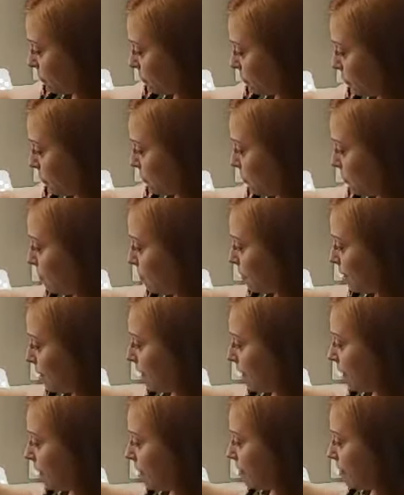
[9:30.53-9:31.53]
then
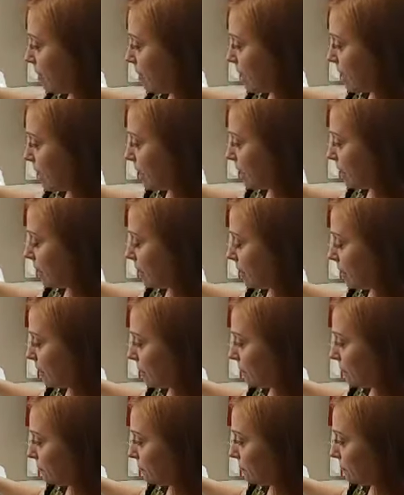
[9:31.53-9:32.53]
um,
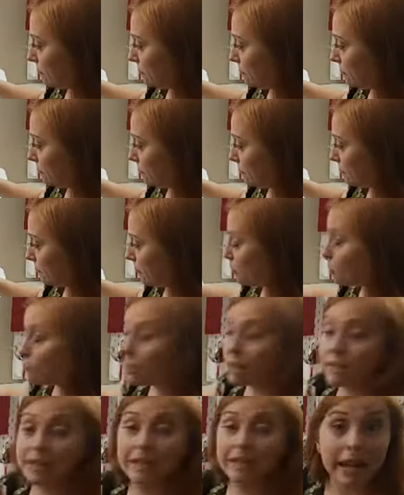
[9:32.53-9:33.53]
you could send it
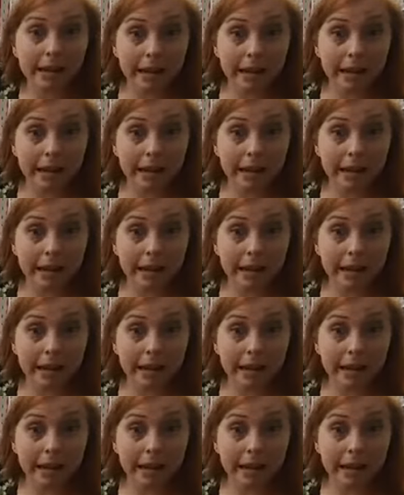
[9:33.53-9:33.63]
through.